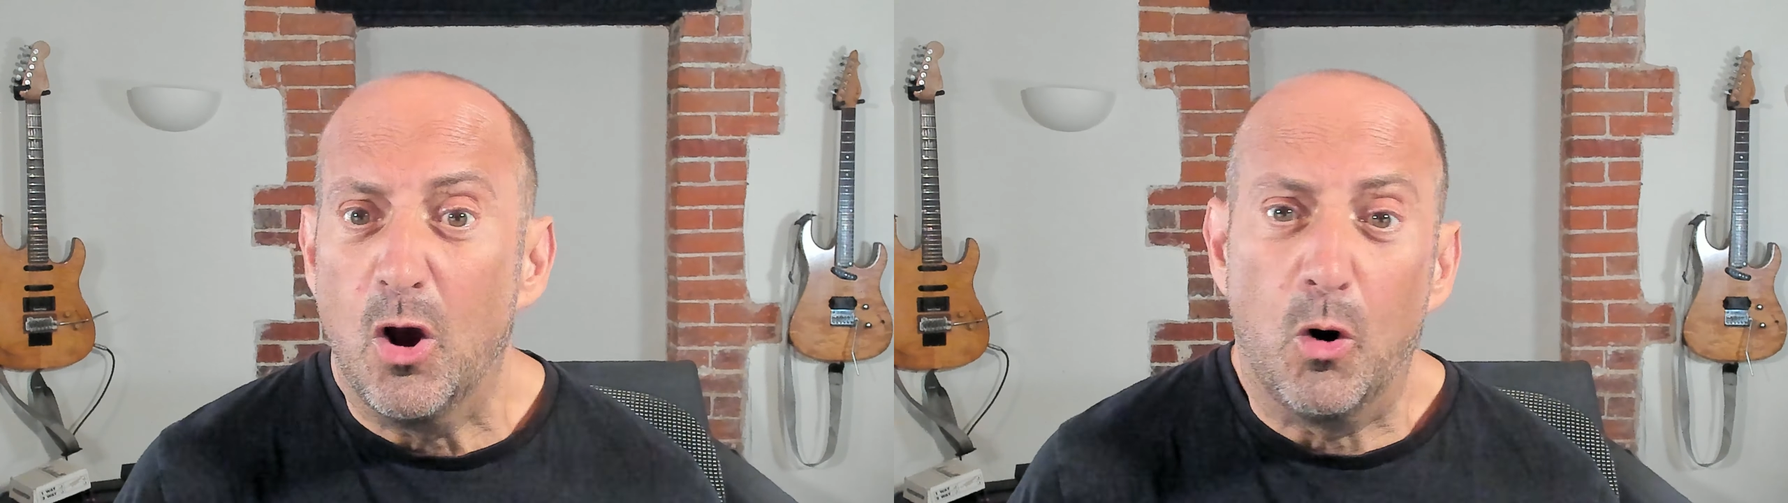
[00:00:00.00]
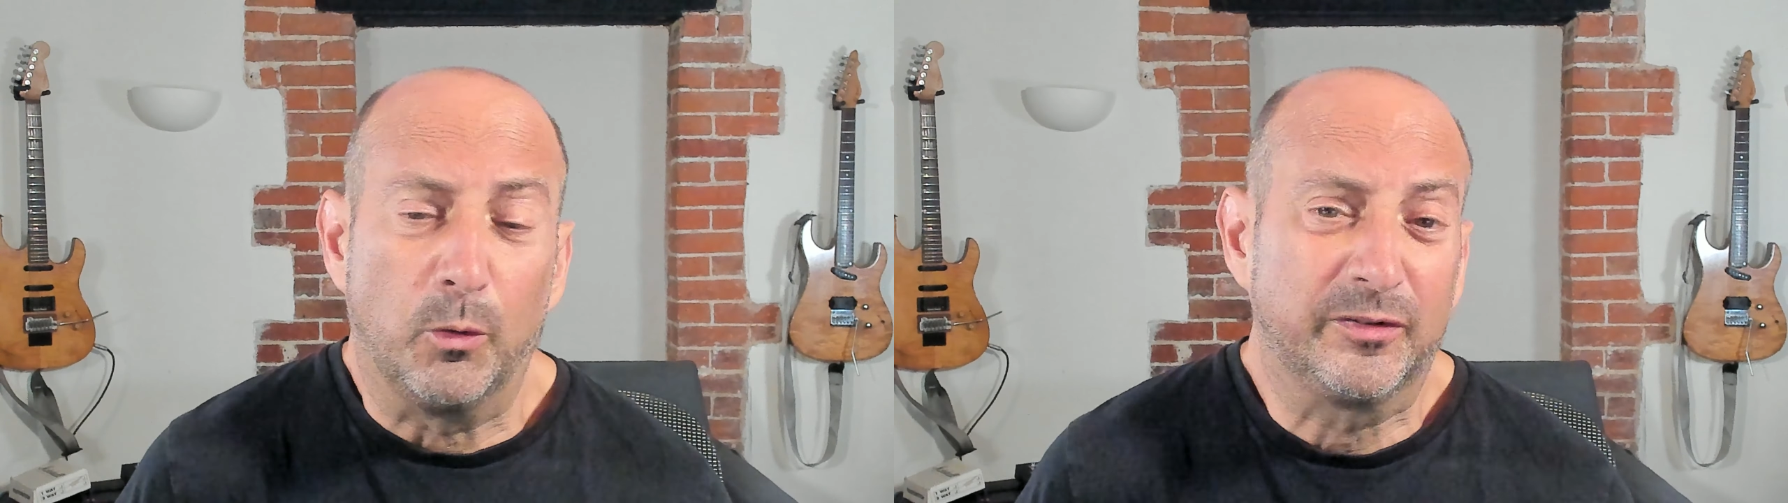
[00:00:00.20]

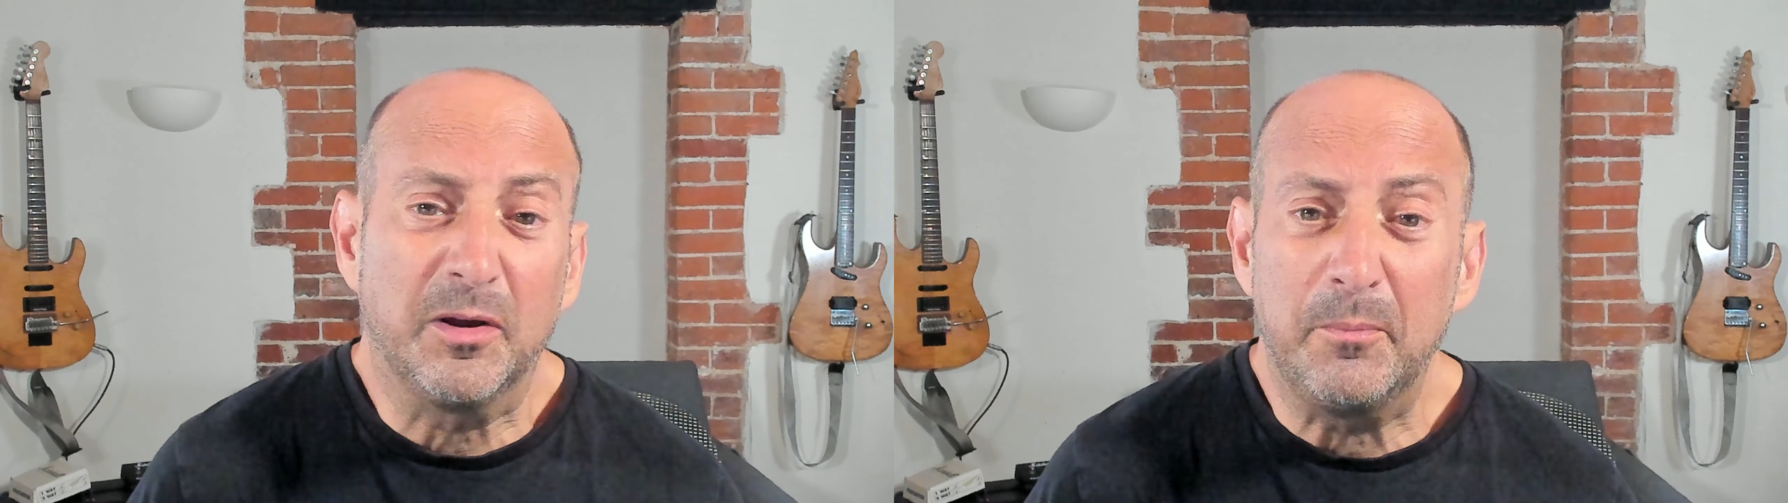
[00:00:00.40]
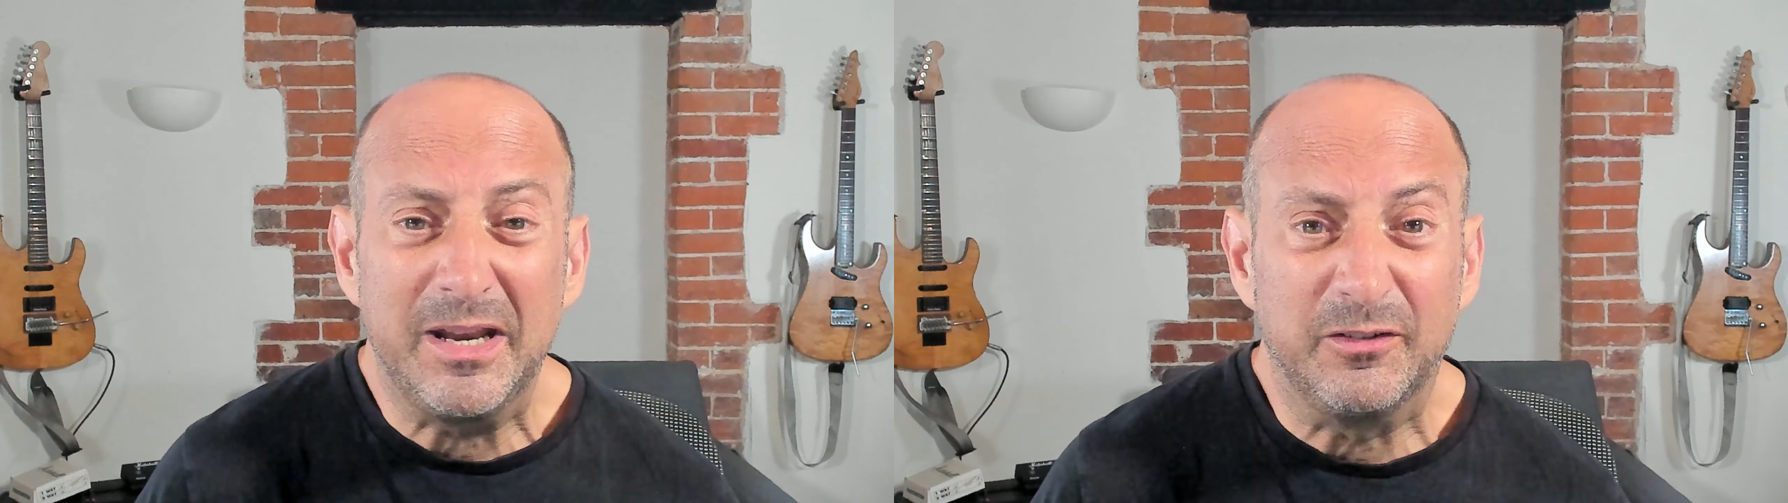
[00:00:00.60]
or
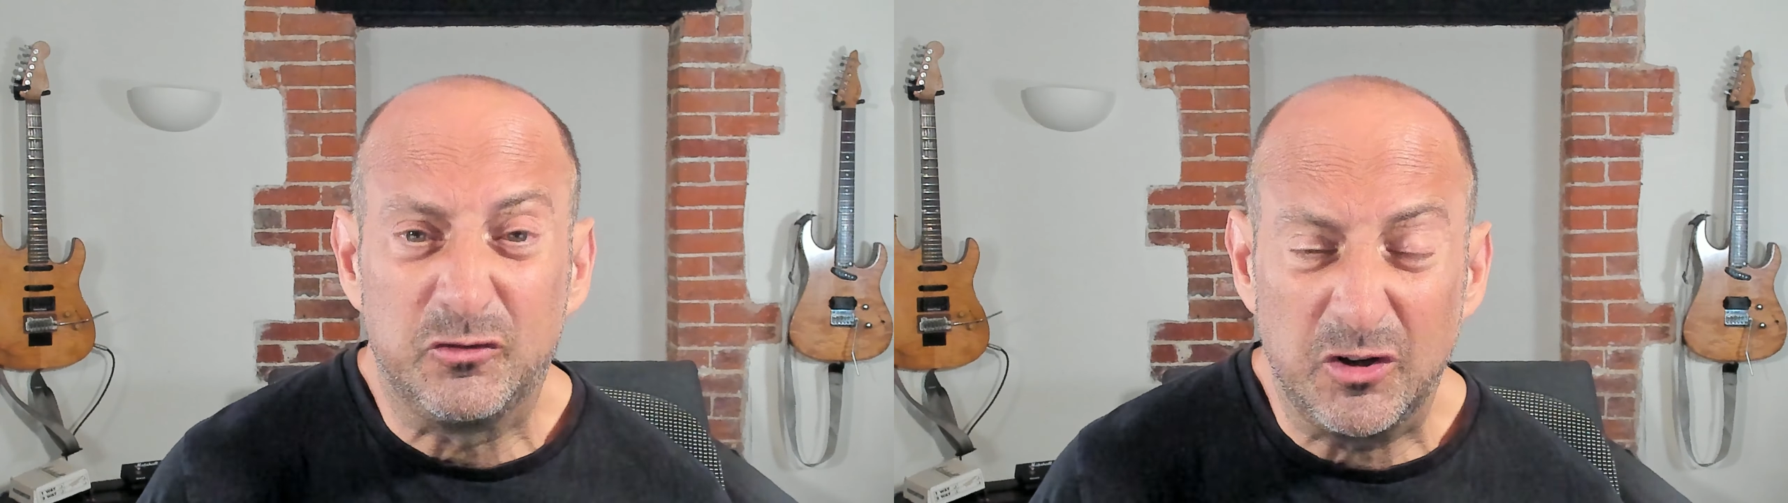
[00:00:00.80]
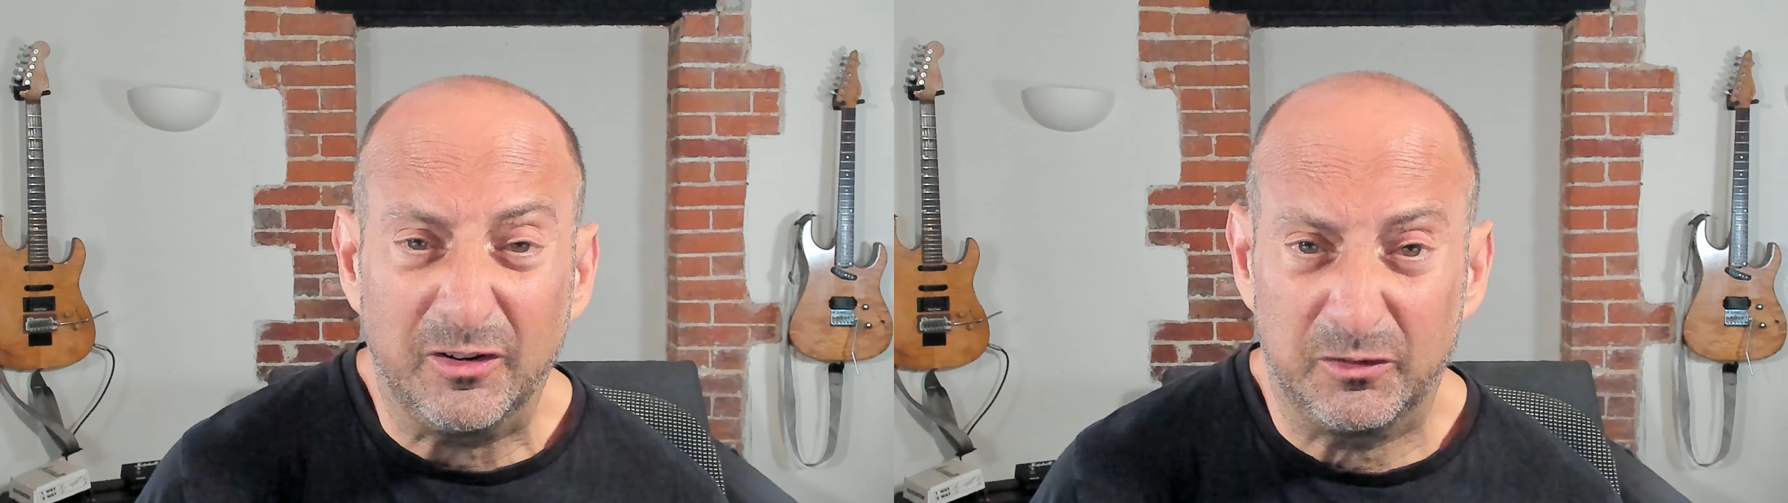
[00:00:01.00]
somebody has
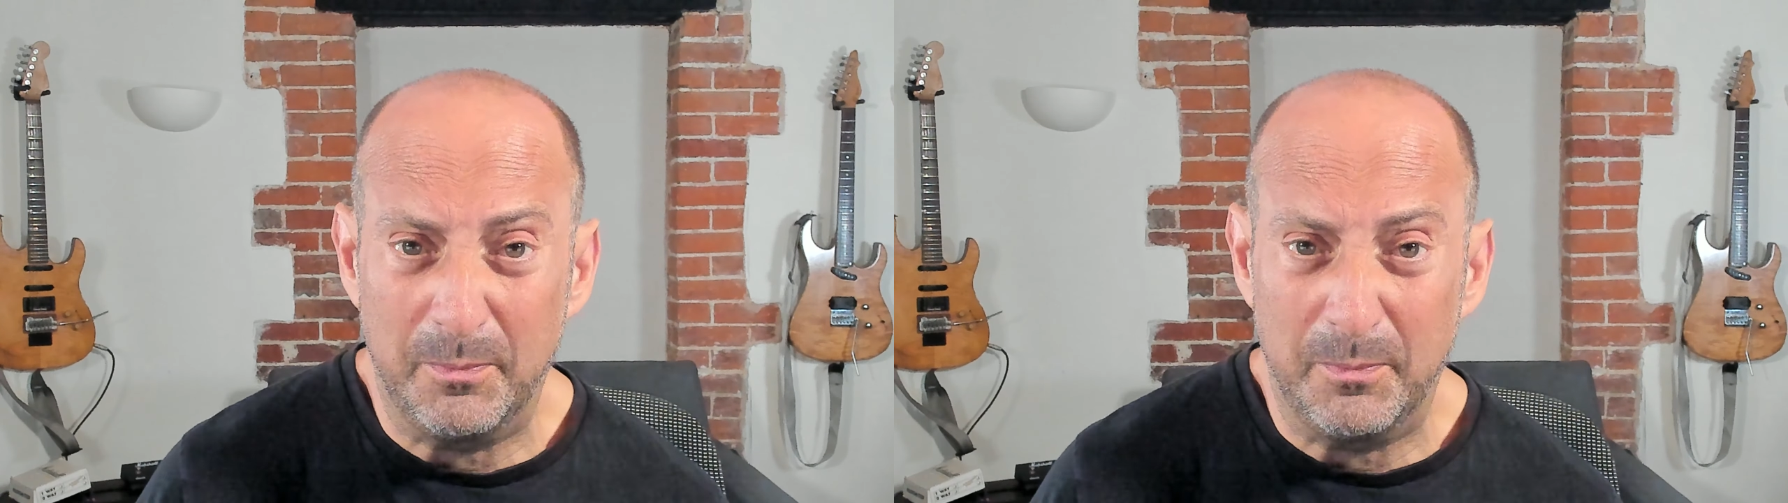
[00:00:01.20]
just